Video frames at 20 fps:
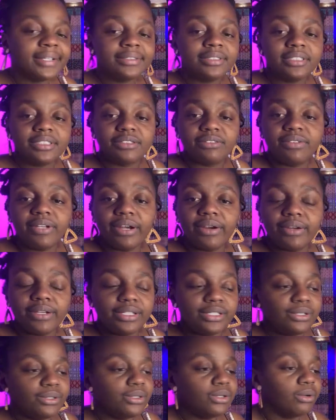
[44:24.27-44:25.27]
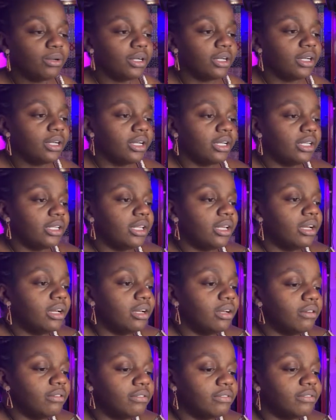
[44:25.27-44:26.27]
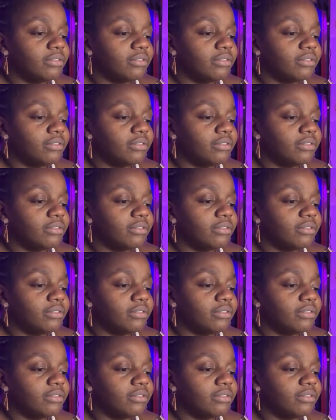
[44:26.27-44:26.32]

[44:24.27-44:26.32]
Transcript: Javarius, you doing good, love?